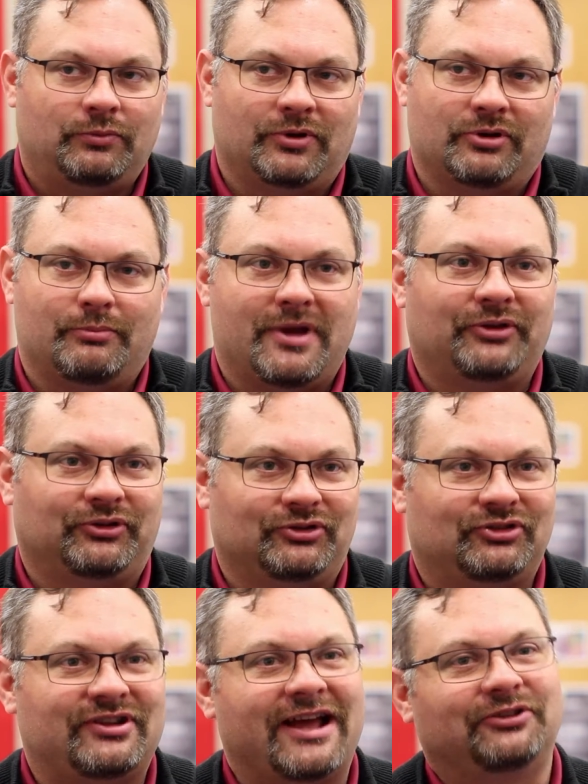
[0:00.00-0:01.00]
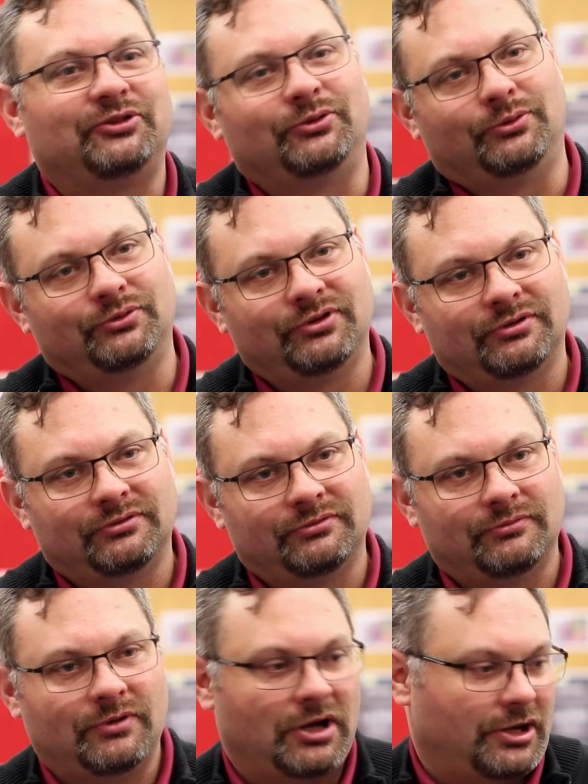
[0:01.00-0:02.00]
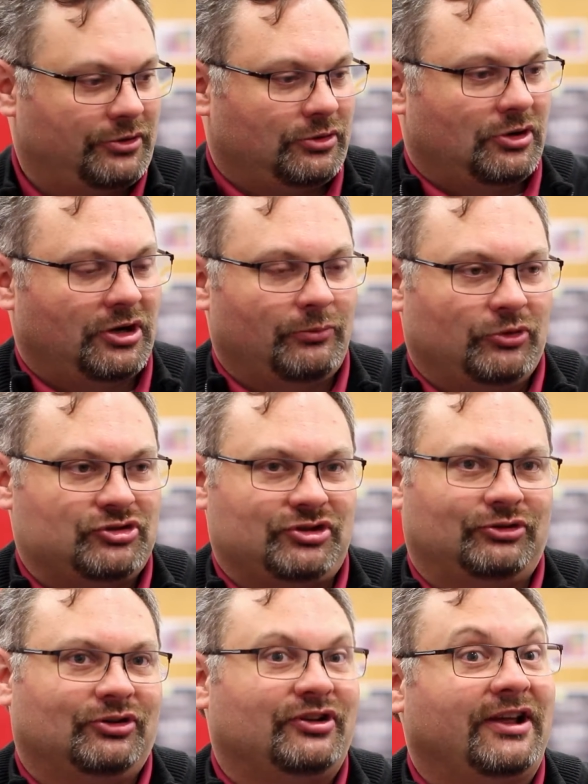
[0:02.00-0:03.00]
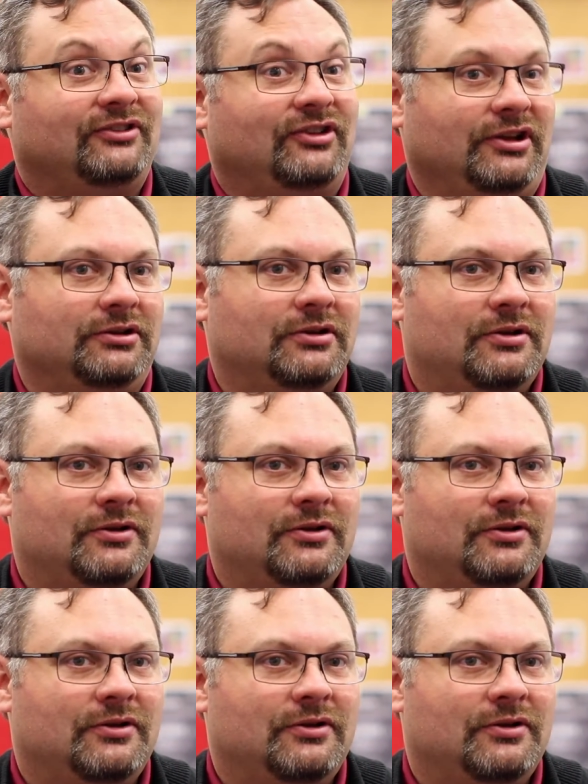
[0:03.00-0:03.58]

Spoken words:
when a message tattooed on her arm when she turned 18